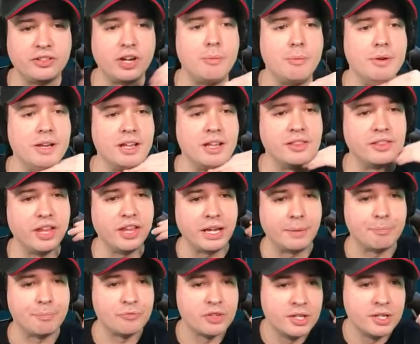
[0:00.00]
dominant
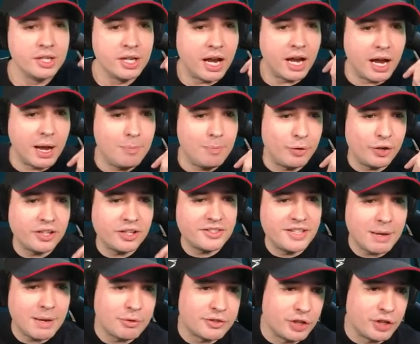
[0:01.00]
thing. But his
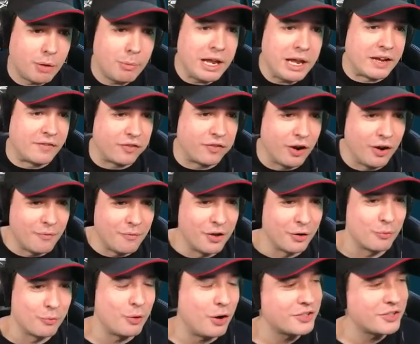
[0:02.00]
name was Dominic from
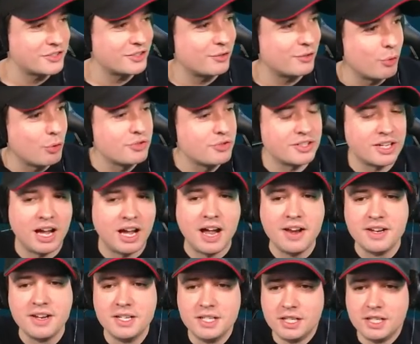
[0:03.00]
the Rose
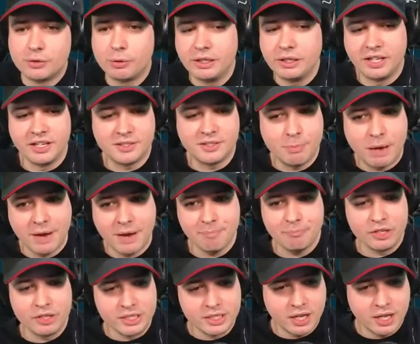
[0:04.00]
Clan. Greetings, man.
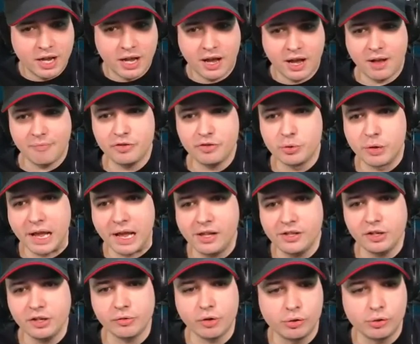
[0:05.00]
You
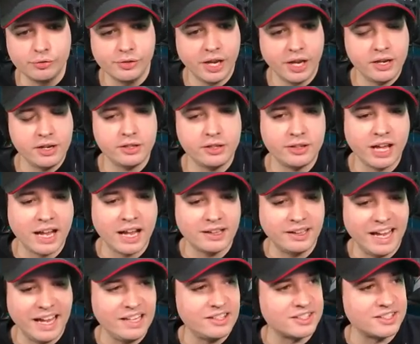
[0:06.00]
held your own, and at that
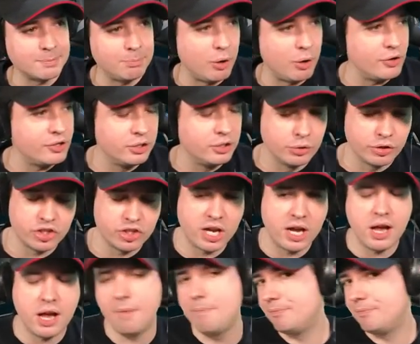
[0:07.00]
late spawned
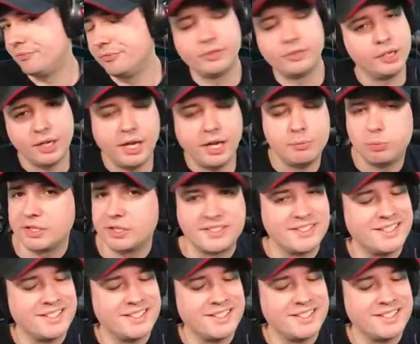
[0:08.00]
Lucha, it was